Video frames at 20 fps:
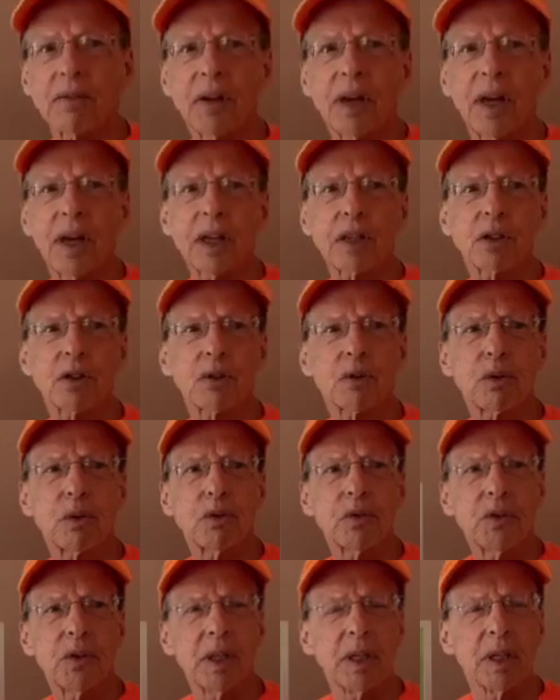extra
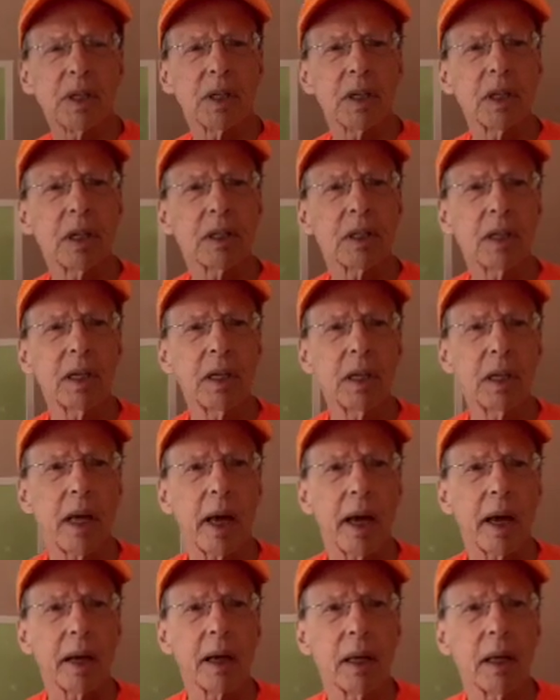feet to hit
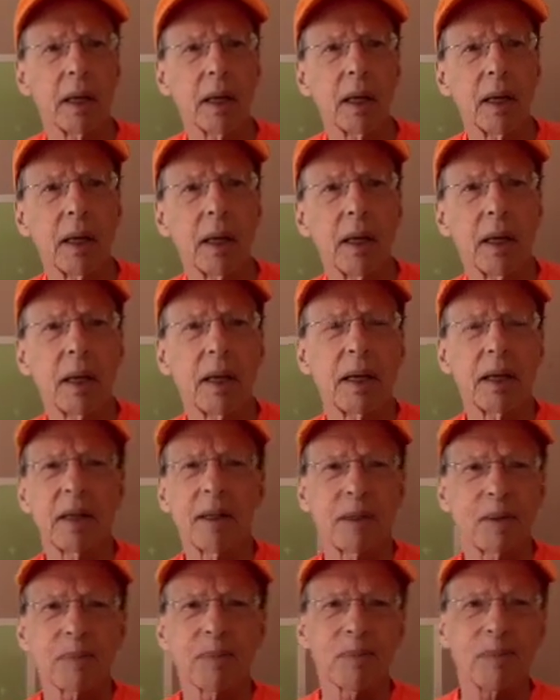at.
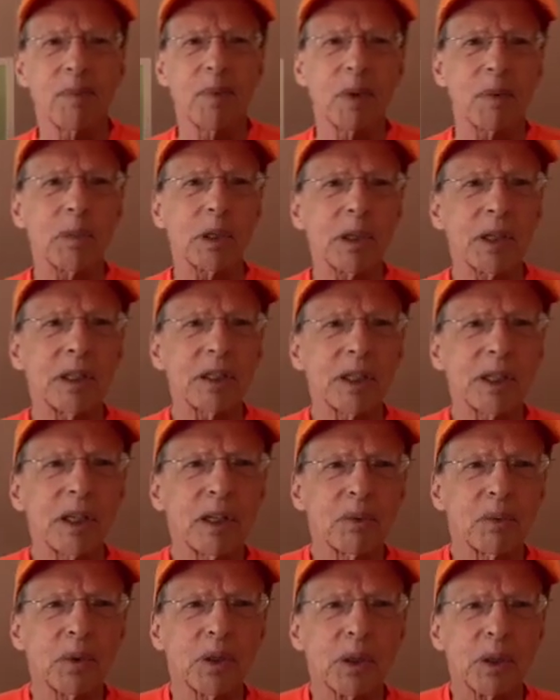But let's
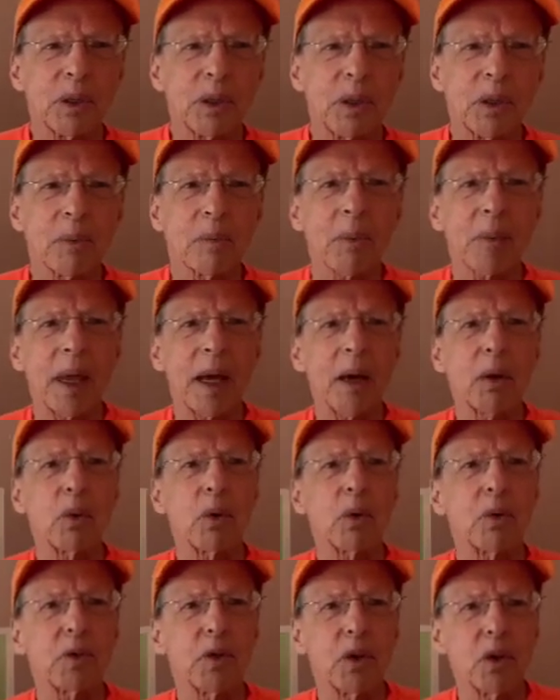get real here. How
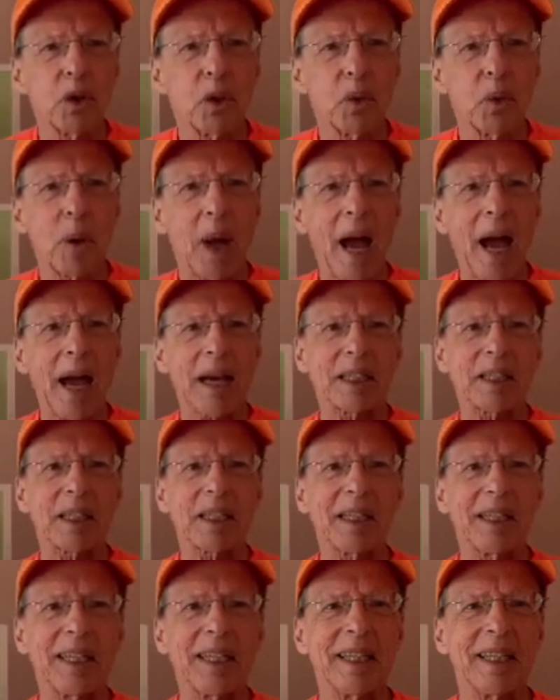often do you
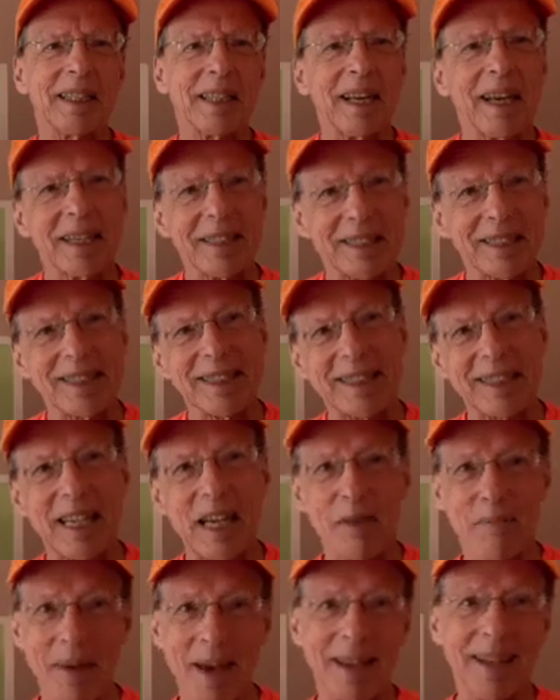actually hit, that is to
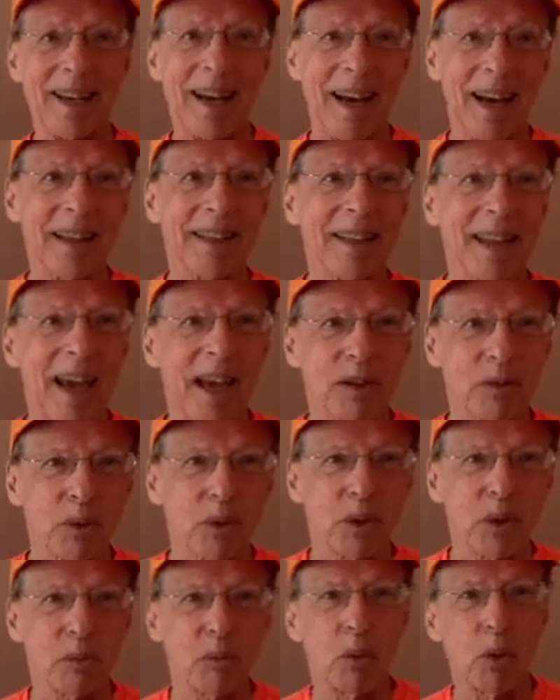say, make contact
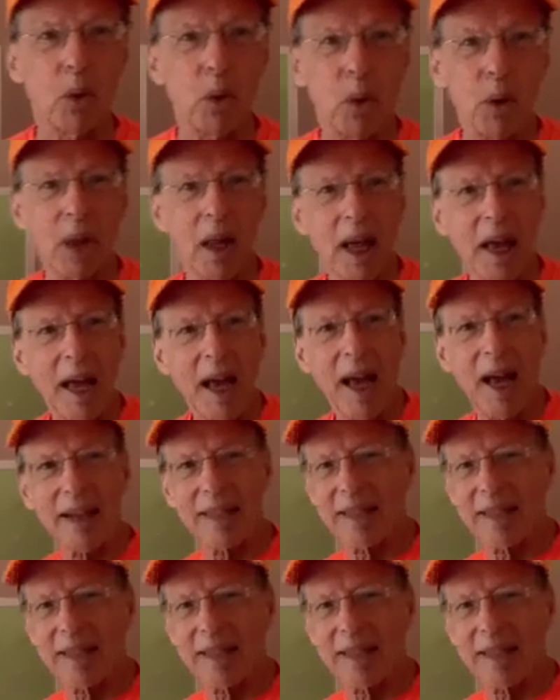with the ball at